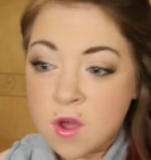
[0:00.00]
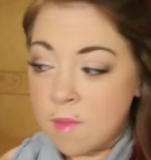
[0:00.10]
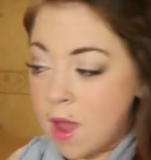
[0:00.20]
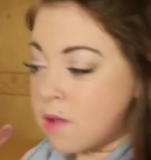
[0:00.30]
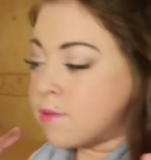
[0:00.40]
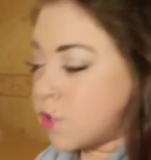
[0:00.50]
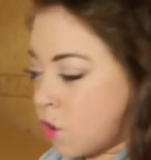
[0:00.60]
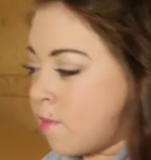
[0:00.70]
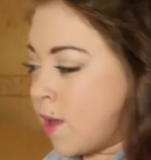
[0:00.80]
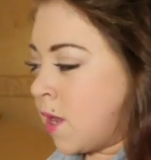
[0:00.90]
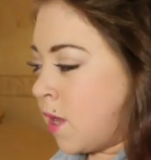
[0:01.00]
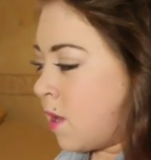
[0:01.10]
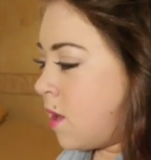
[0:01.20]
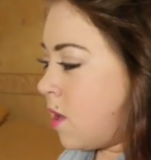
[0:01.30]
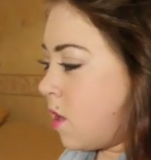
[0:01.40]
Um, I have so
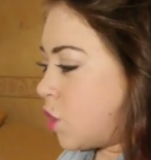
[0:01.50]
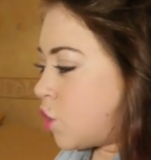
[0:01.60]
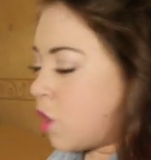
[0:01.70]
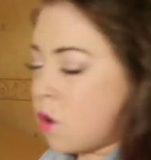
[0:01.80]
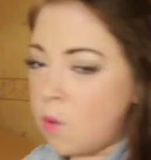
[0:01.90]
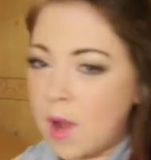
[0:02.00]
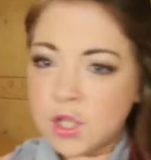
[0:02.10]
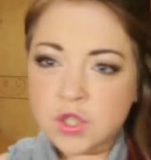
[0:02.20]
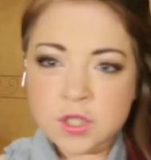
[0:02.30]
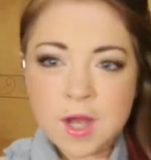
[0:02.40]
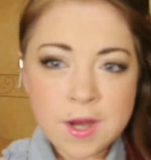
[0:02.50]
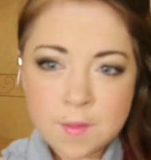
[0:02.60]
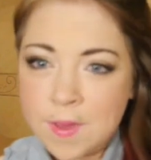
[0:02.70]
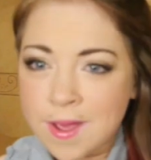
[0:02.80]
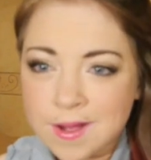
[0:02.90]
many. So I just kind
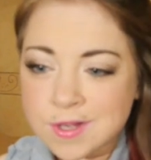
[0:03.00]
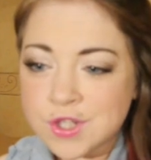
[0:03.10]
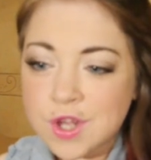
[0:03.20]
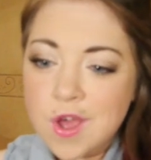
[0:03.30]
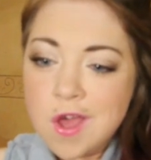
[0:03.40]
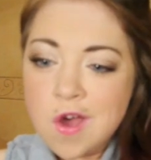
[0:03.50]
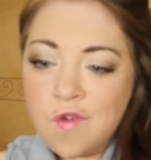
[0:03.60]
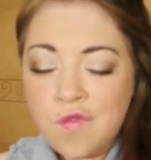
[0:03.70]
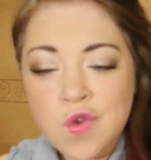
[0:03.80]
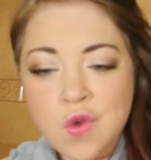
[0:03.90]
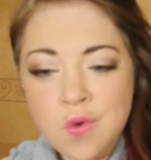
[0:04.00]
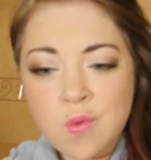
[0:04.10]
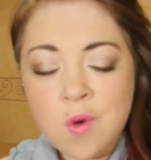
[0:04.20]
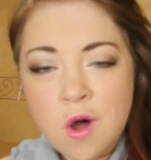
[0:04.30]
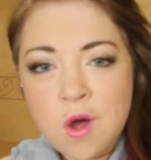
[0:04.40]
of picked a
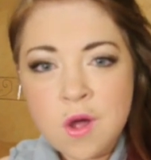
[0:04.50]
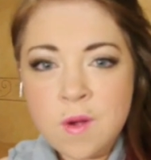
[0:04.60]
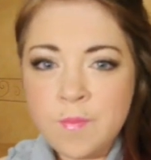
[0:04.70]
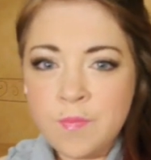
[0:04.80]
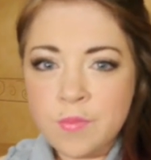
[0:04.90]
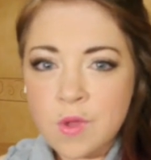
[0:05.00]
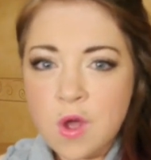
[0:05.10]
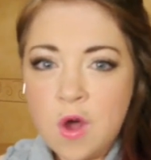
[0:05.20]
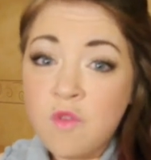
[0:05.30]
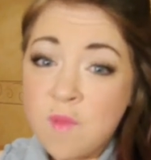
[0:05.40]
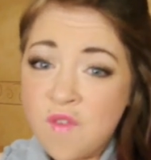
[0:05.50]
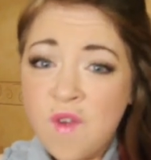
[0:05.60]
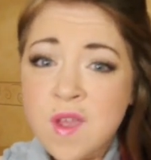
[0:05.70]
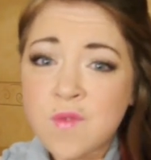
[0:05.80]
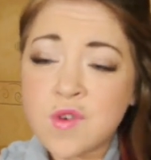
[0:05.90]
few um, of my
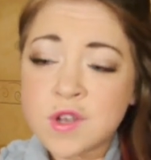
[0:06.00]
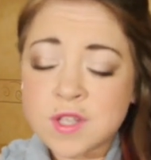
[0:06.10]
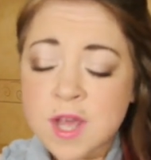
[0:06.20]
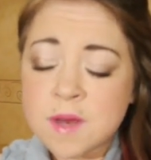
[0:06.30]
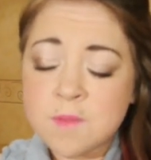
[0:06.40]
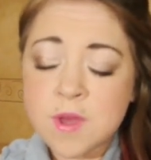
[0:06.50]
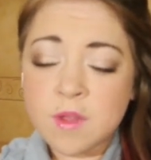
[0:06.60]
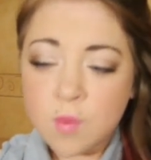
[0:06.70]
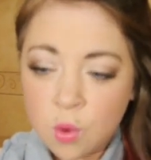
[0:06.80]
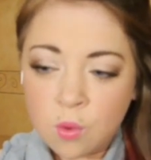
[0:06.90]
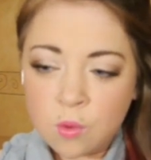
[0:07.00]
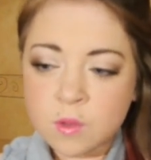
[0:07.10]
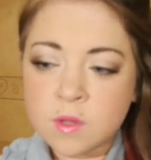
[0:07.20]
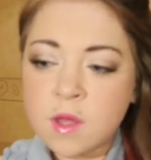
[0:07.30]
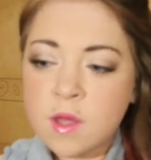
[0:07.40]
favourites. I didn't pick them
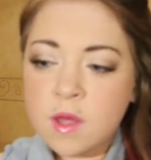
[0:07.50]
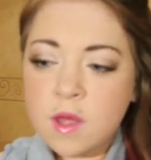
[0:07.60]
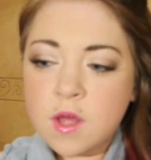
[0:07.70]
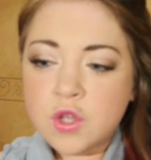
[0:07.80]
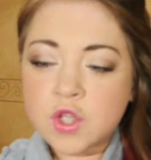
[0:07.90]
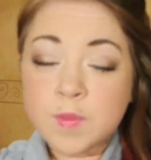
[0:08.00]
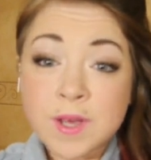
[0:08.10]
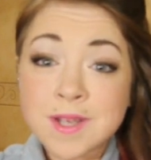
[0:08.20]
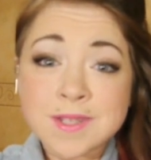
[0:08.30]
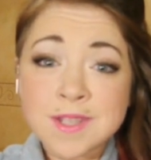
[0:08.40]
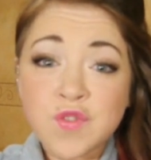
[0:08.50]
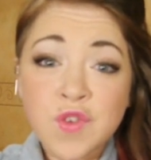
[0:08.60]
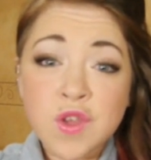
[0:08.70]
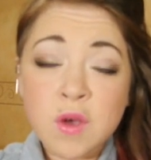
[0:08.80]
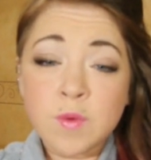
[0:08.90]
all just because this
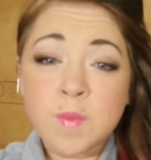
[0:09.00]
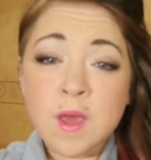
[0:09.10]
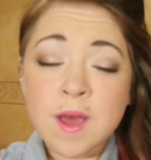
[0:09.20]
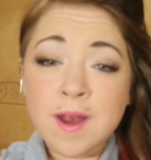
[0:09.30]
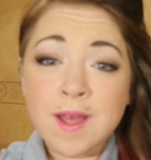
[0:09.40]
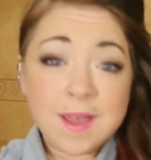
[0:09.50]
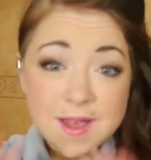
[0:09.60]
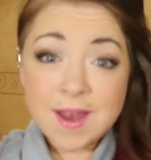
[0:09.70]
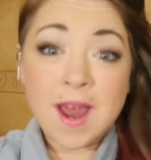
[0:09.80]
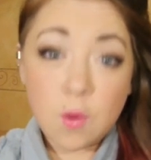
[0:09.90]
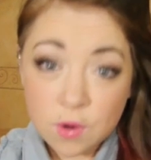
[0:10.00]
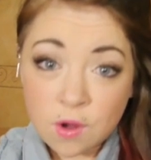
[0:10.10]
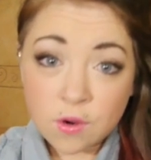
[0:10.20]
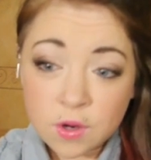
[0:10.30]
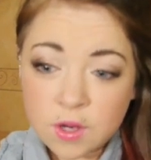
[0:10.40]
video would be in like an hour
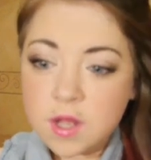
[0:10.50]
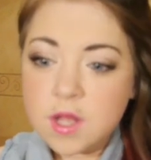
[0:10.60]
long.